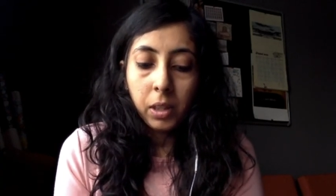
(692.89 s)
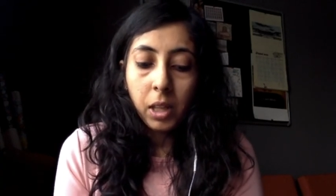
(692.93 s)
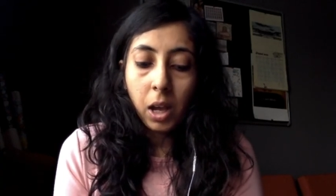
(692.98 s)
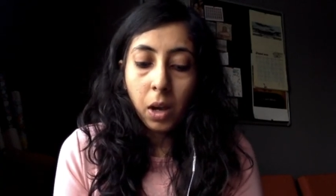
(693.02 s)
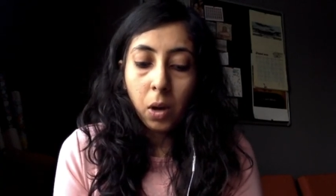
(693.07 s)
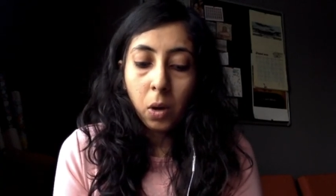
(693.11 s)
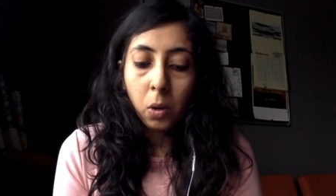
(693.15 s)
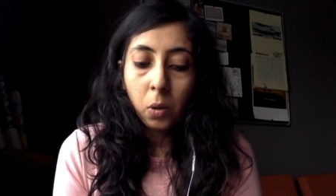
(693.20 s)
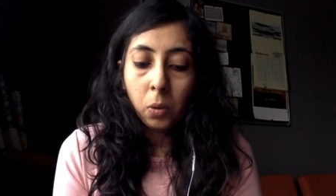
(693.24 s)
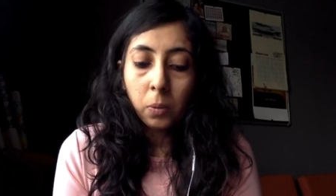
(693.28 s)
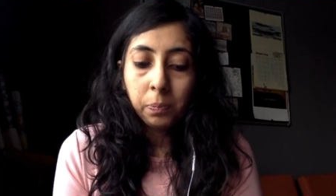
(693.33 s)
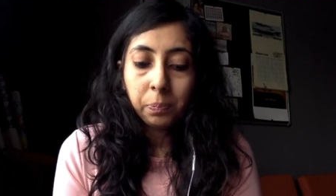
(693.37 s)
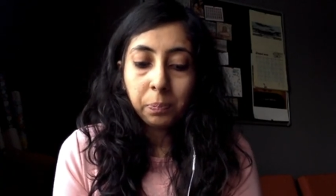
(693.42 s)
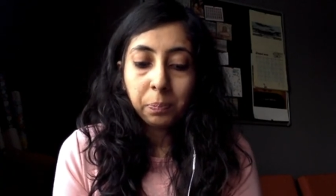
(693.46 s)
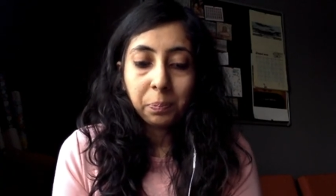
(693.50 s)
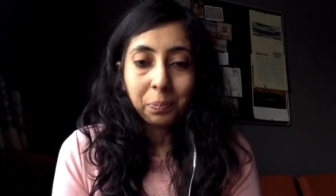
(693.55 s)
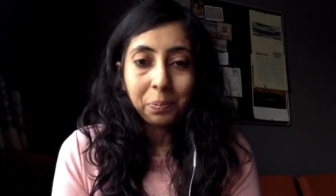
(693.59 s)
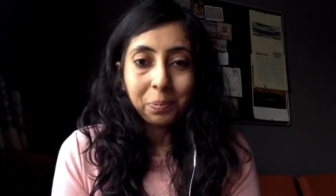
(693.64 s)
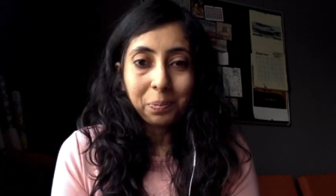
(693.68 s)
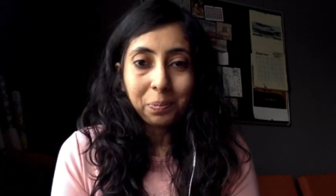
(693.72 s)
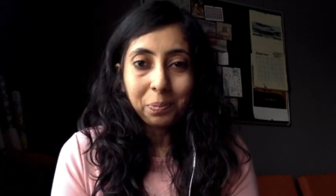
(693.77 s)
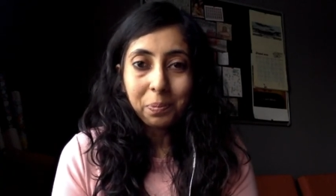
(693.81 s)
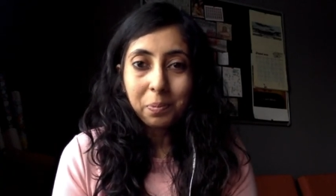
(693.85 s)
Now,
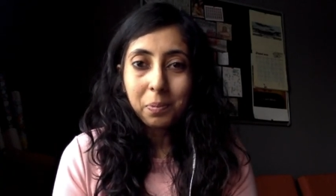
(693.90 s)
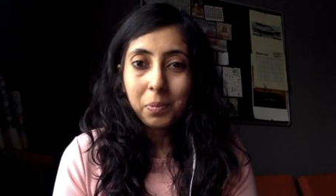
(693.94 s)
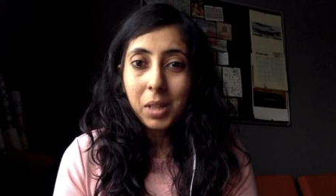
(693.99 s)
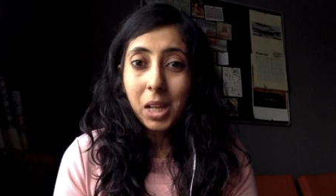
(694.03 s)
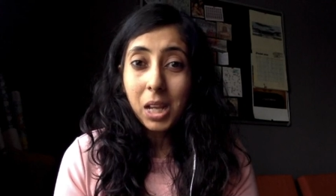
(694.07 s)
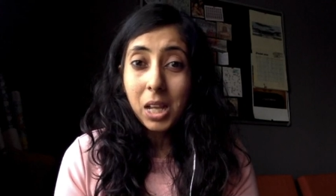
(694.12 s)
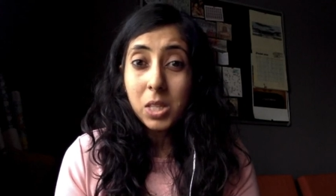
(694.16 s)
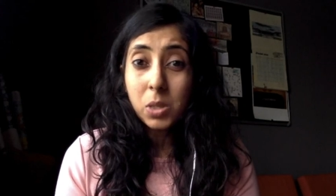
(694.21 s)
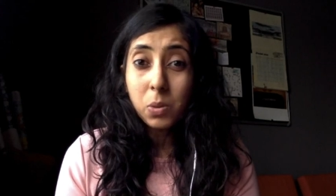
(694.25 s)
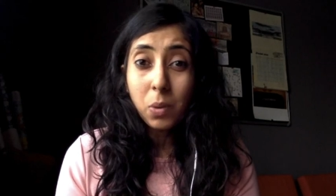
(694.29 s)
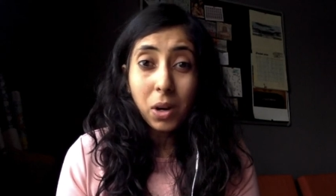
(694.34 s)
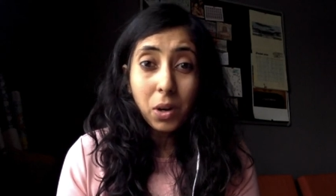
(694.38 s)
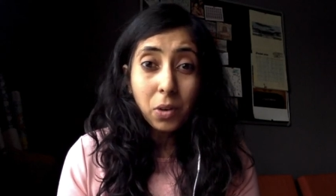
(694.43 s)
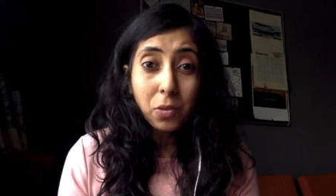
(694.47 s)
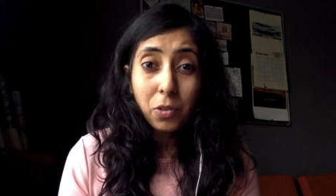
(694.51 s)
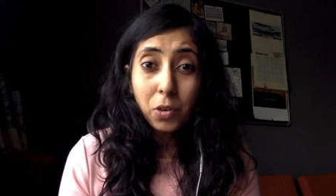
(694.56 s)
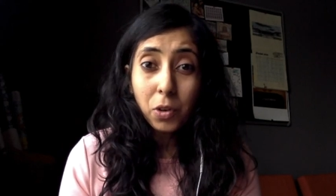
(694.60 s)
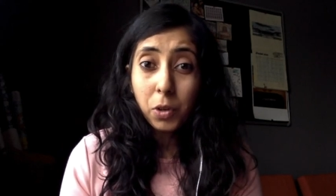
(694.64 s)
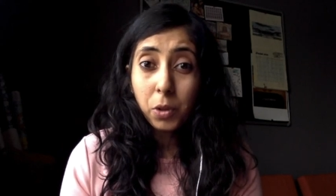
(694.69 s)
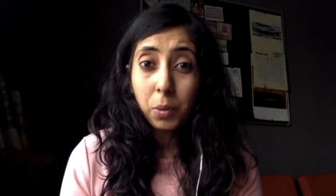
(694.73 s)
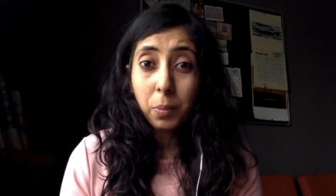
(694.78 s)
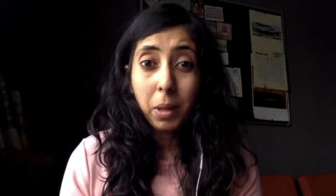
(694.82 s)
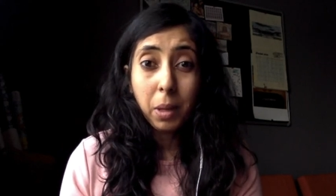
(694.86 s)
it's
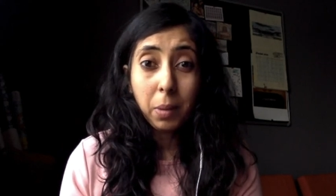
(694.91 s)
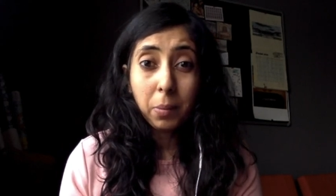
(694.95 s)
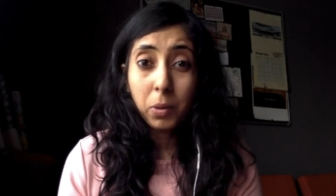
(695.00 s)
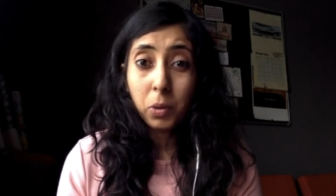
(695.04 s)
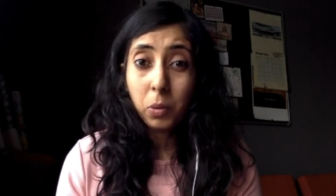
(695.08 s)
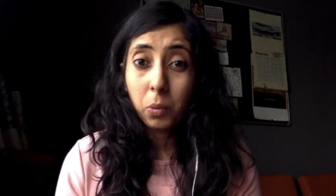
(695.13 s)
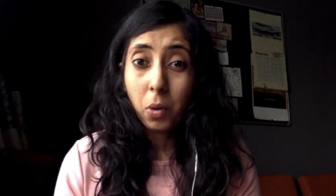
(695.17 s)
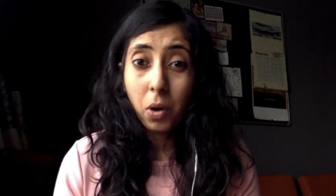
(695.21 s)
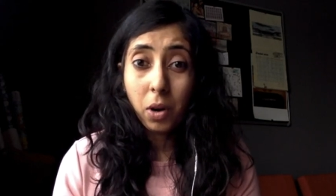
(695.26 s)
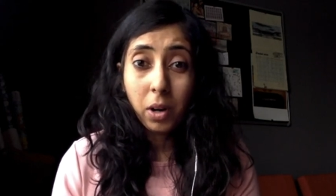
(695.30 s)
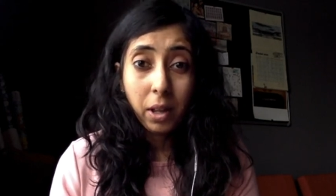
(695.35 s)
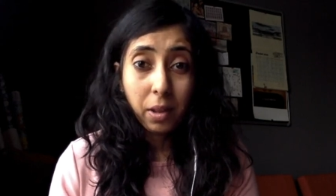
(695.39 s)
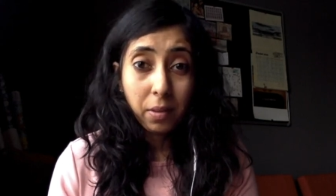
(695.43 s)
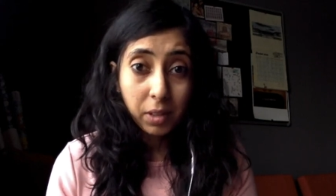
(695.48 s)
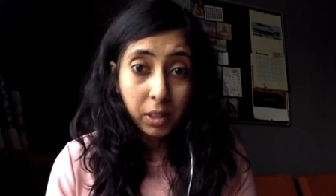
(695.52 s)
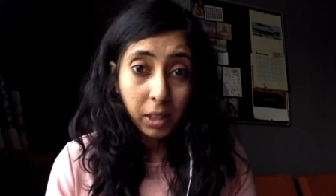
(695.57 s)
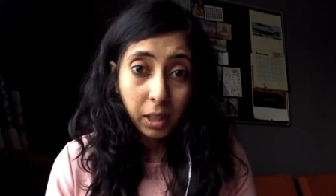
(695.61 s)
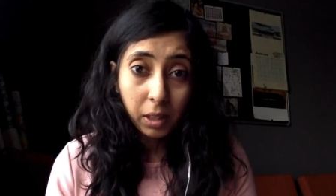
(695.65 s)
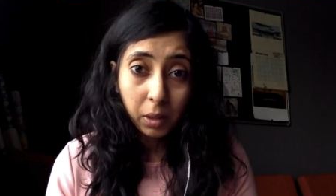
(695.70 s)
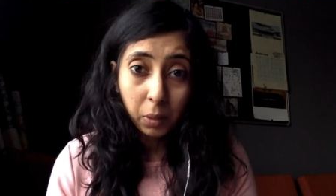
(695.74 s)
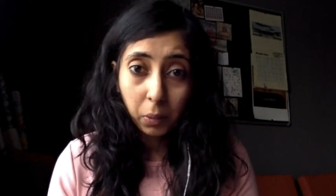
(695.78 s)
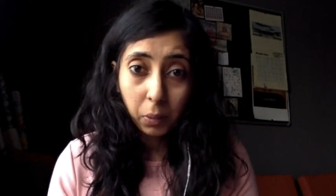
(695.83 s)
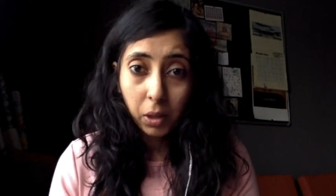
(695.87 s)
wonderful to be able to want
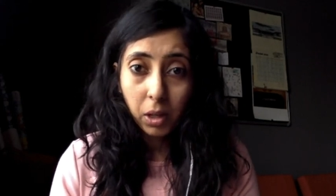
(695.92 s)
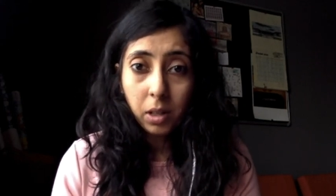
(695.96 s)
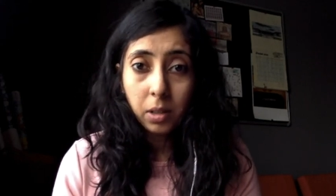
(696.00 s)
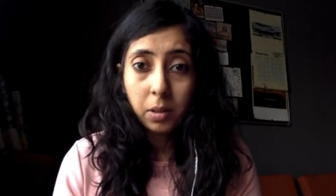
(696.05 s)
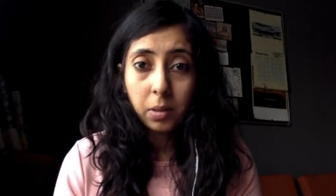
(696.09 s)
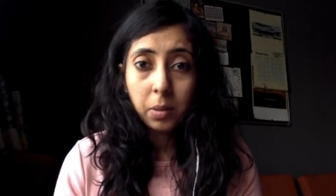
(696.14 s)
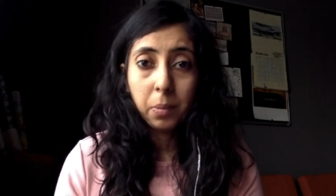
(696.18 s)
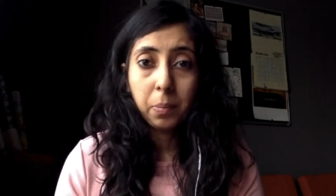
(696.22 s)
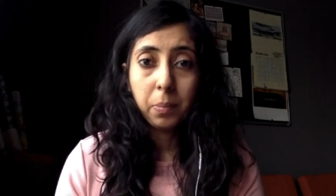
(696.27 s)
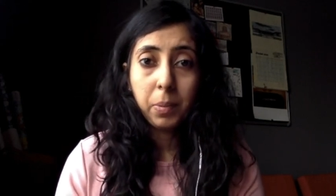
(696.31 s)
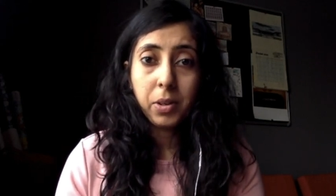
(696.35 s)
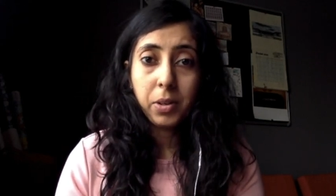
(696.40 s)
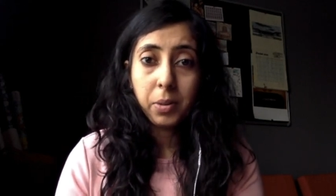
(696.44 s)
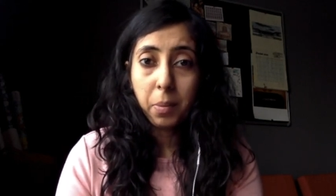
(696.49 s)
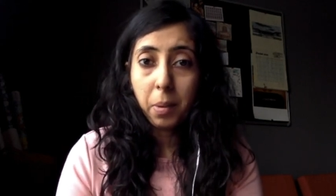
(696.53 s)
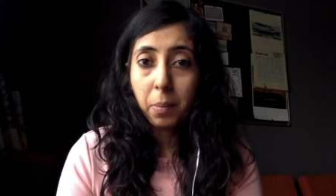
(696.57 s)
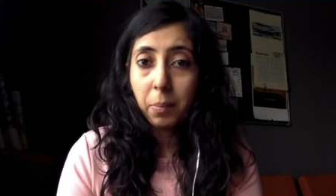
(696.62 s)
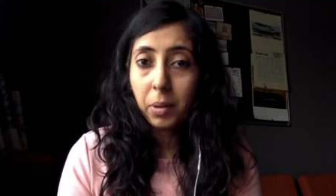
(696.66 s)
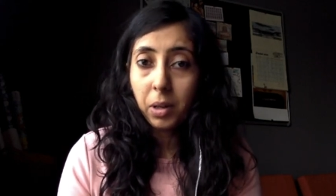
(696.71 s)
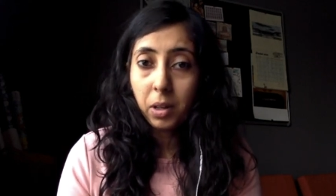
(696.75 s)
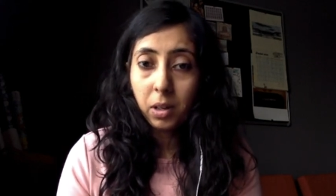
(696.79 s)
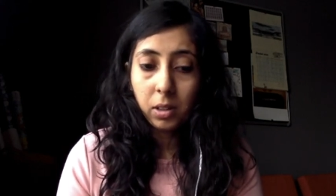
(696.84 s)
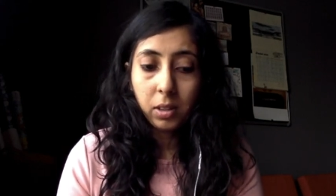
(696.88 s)
everything in the world, but
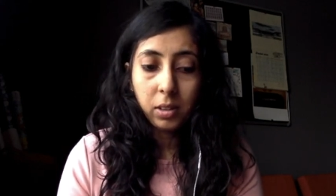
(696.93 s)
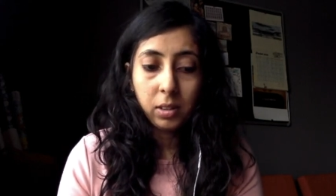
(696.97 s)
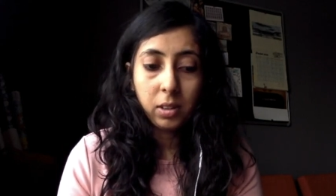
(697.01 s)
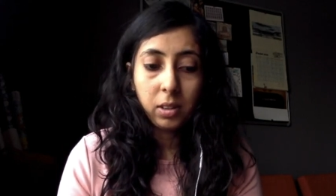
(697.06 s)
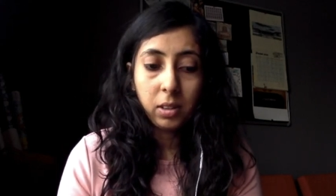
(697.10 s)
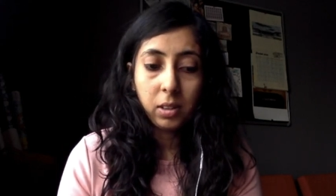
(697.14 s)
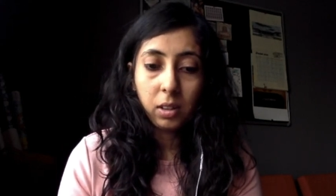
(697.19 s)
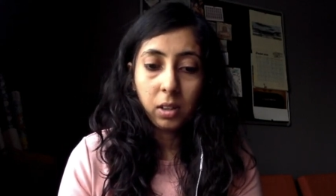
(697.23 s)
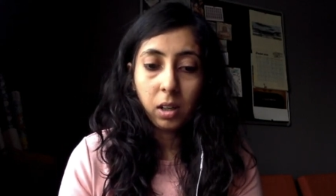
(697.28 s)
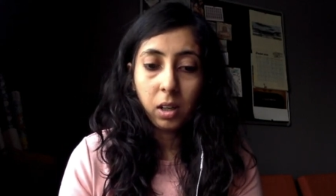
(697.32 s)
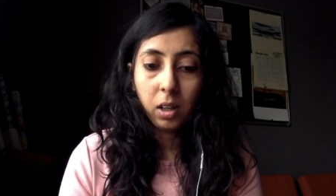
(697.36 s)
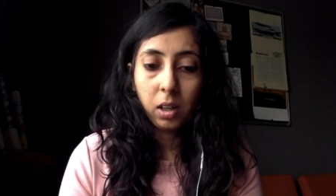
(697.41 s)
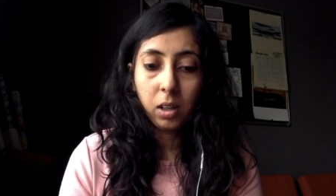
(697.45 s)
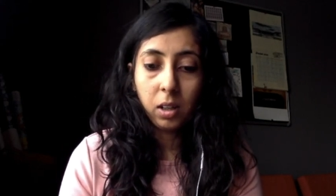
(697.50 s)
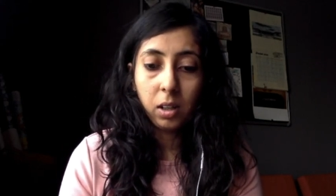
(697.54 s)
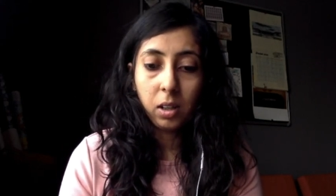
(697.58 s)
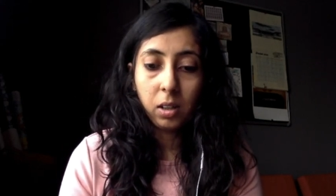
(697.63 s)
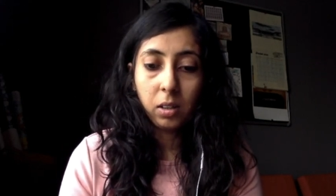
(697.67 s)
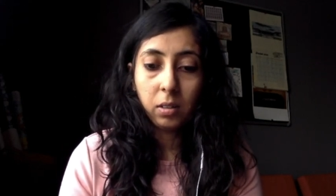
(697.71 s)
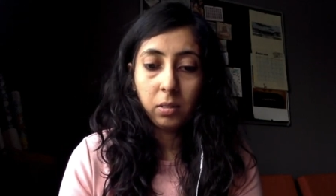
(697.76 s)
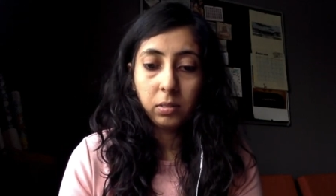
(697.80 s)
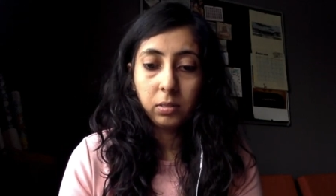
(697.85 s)
remember uh,